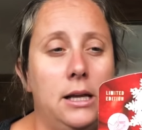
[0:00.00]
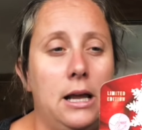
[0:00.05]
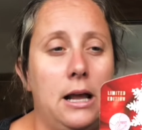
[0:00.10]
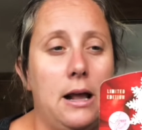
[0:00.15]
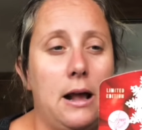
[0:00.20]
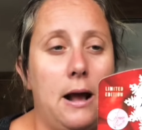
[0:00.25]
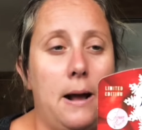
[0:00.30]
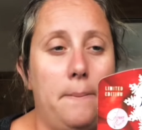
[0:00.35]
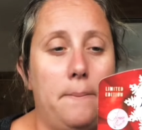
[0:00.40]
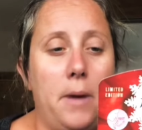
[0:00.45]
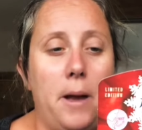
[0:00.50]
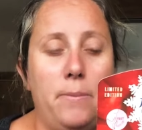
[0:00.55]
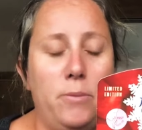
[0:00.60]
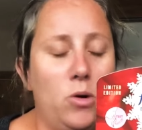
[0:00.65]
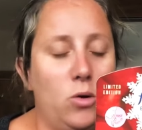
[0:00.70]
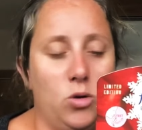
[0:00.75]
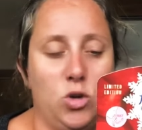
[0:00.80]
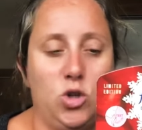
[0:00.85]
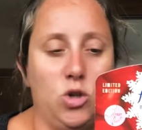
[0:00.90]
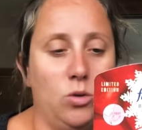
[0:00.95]
I'm
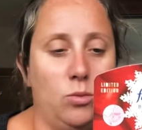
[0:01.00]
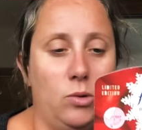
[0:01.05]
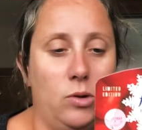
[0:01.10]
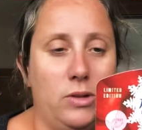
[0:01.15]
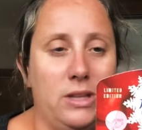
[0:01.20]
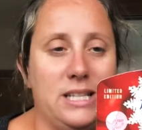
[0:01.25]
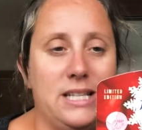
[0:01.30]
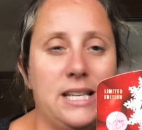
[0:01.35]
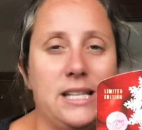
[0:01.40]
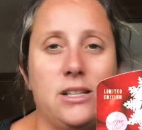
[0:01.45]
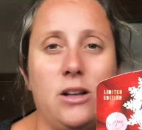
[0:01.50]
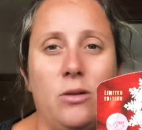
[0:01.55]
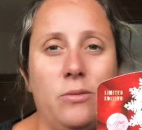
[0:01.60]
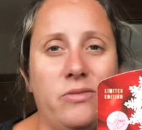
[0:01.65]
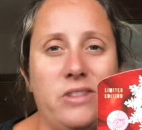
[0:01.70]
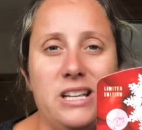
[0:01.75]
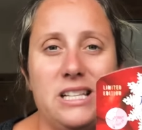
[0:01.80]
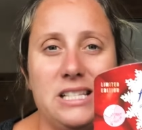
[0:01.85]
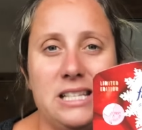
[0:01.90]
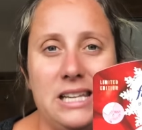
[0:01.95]
not sure what this is.
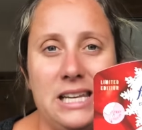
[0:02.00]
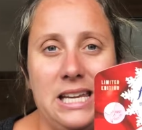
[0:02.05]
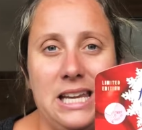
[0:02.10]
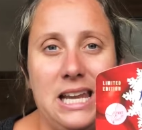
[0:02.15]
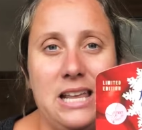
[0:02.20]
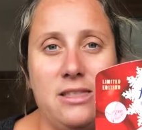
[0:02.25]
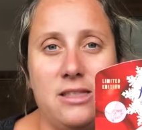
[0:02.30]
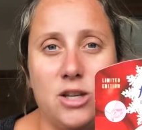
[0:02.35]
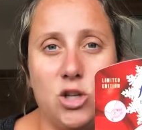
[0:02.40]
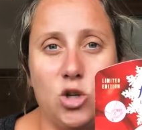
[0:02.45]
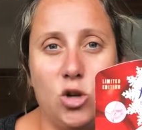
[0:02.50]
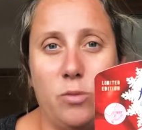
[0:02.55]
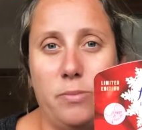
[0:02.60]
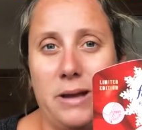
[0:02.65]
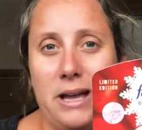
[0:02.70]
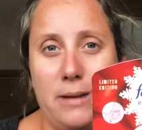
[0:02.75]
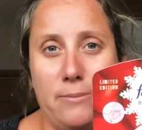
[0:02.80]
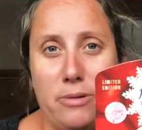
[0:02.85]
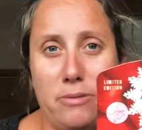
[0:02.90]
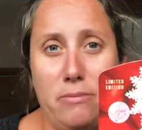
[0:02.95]
Obviously in the shop I
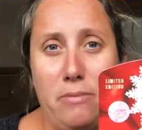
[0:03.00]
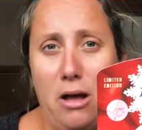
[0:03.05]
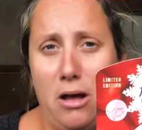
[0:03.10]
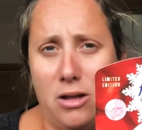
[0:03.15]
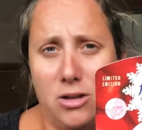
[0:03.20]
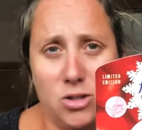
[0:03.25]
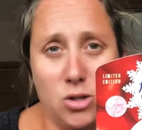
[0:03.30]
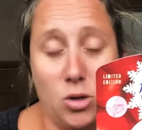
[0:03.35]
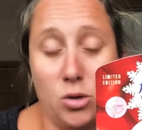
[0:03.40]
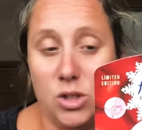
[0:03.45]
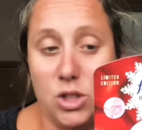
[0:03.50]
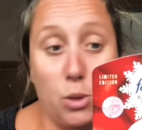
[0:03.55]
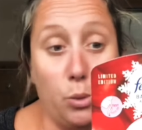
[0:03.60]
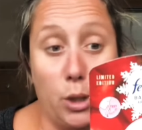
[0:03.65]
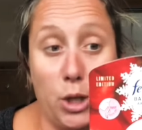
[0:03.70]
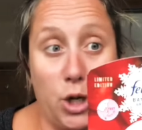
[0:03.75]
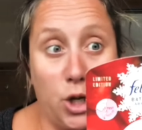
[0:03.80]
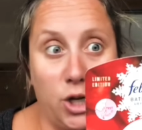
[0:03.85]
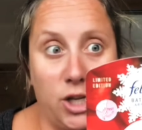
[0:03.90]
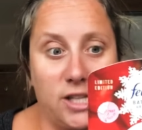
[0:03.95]
have a mask on so I
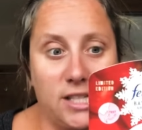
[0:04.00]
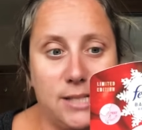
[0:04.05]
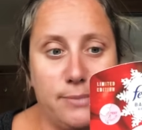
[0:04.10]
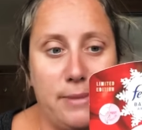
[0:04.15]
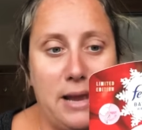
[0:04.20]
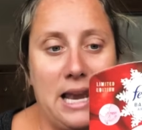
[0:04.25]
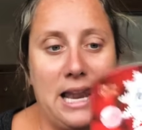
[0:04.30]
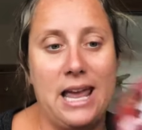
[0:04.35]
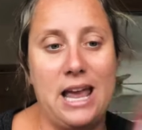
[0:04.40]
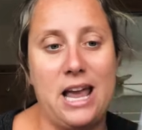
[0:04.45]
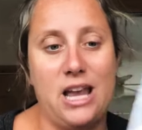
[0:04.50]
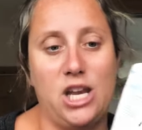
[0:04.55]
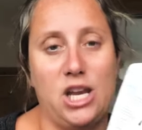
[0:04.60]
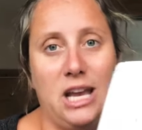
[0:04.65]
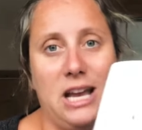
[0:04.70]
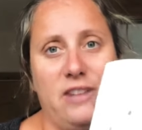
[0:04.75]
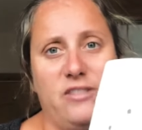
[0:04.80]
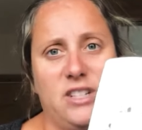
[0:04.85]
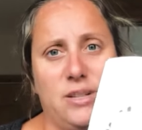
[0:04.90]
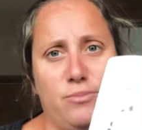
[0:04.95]
couldn't smell it, and you
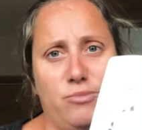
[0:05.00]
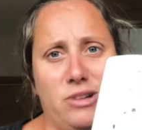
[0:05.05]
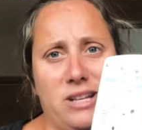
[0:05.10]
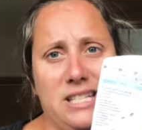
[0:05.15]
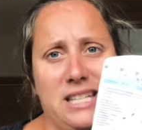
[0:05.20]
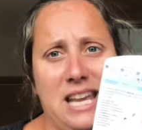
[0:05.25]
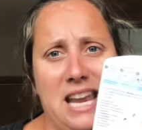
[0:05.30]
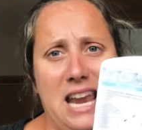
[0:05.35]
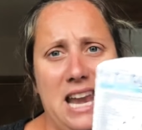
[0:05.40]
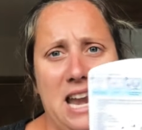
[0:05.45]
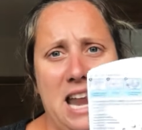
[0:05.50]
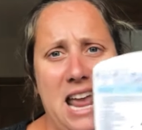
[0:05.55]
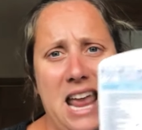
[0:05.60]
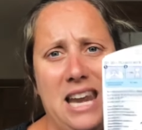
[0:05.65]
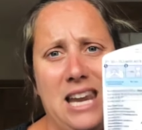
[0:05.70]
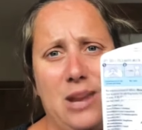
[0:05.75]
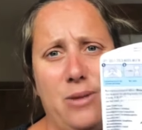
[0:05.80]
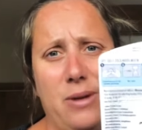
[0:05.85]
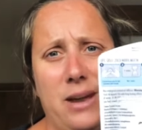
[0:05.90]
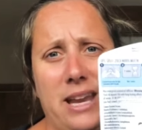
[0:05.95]
have to press it in
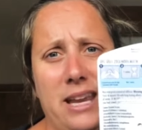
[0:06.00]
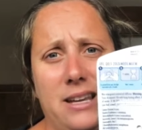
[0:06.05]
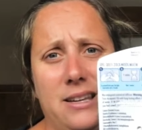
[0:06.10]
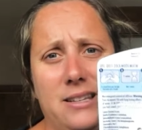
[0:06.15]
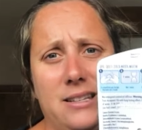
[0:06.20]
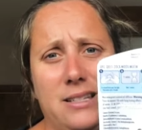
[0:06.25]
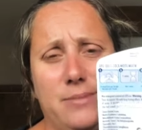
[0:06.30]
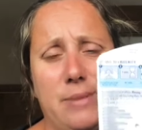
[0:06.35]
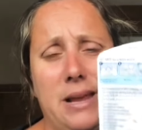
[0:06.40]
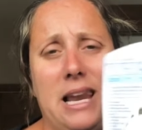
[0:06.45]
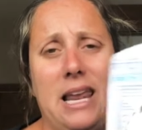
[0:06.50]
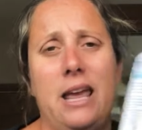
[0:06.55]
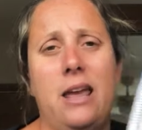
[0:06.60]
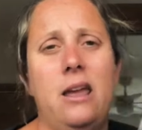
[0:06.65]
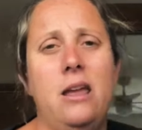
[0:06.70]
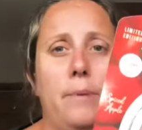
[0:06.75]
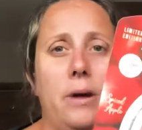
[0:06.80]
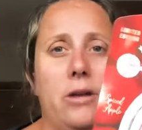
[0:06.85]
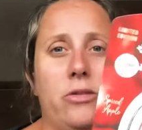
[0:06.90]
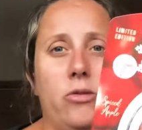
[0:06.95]
anyway to smell it,
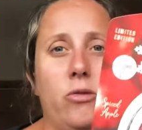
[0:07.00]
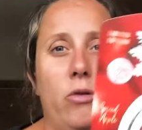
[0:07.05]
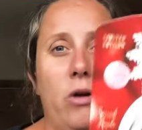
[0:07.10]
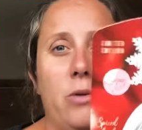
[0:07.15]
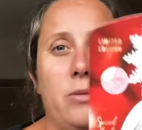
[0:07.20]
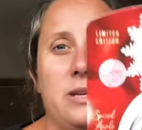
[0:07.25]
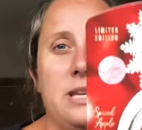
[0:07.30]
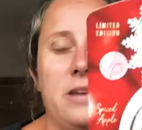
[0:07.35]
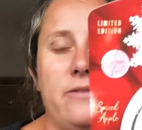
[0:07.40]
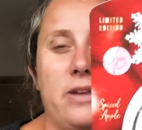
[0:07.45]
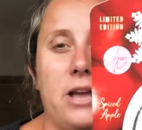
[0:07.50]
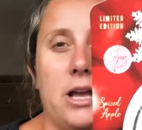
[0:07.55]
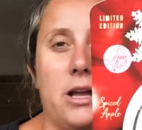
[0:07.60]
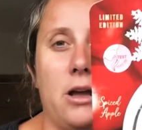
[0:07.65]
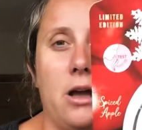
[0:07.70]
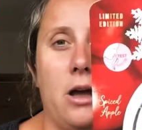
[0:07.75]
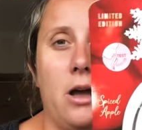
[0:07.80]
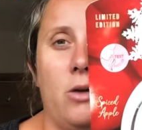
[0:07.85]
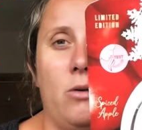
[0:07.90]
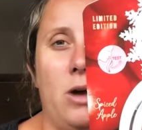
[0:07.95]
but I thought I would give it a
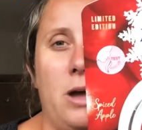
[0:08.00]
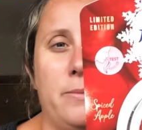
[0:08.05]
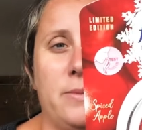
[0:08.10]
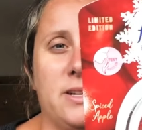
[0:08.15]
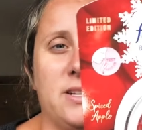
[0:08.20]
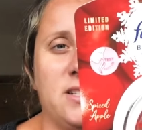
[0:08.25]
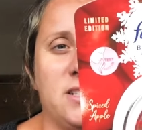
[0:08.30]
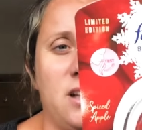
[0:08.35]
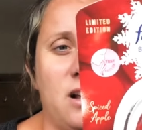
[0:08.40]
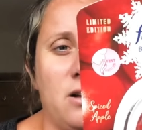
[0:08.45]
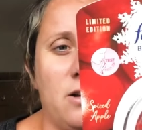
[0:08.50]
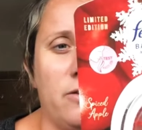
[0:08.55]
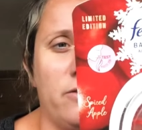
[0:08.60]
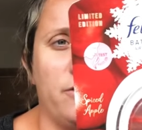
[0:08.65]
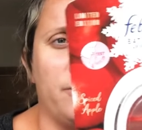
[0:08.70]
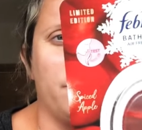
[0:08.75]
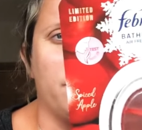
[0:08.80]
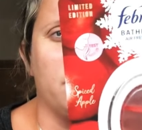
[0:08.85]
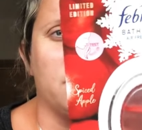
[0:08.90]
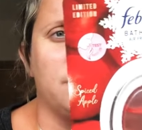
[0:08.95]
go. I'm a sucker for
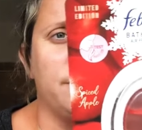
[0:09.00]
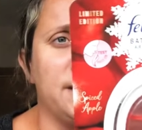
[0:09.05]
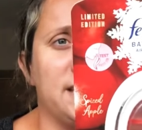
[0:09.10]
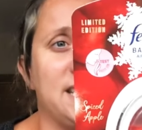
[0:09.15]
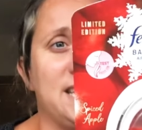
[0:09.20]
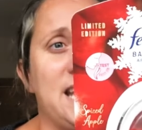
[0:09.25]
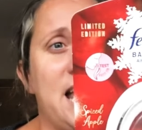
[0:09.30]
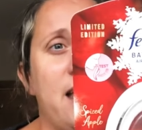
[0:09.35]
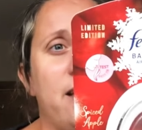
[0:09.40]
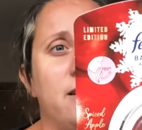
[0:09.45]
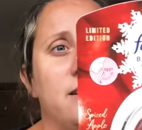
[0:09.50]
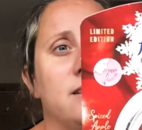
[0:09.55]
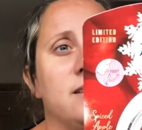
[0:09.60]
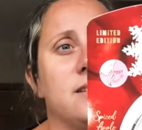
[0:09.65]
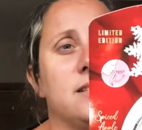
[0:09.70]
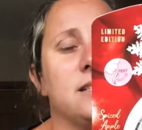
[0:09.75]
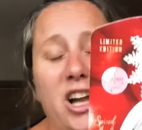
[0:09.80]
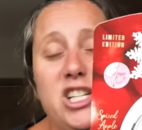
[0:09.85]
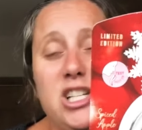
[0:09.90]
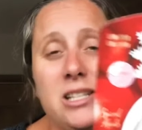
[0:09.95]
Christmas
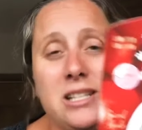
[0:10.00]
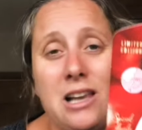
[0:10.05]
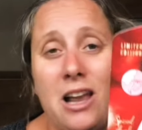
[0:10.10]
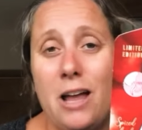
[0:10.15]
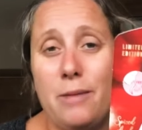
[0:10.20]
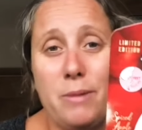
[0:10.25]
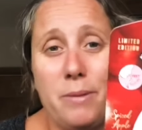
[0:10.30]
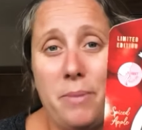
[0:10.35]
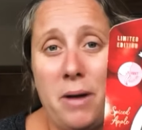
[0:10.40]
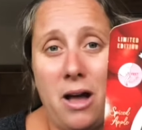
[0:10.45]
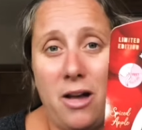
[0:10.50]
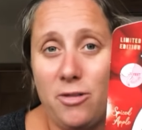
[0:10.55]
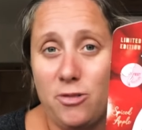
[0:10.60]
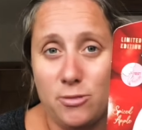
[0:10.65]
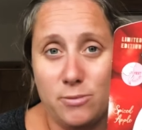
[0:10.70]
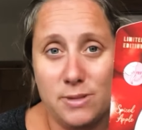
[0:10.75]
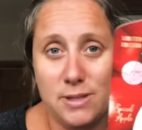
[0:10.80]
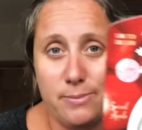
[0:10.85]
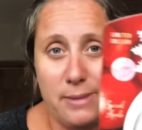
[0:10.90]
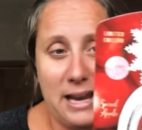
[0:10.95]
scents. Just like my
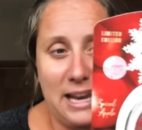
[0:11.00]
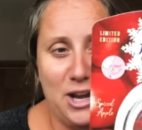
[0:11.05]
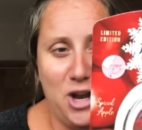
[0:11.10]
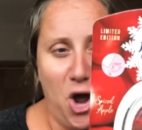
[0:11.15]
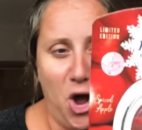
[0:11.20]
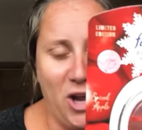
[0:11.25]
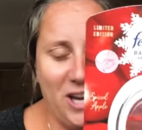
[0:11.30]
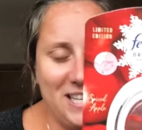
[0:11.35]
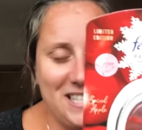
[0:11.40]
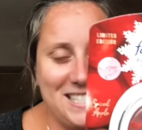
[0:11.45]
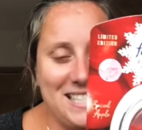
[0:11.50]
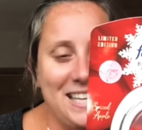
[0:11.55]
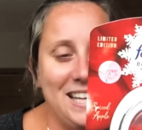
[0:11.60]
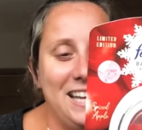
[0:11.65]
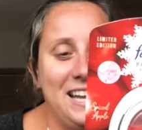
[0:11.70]
bathroom smelling nice.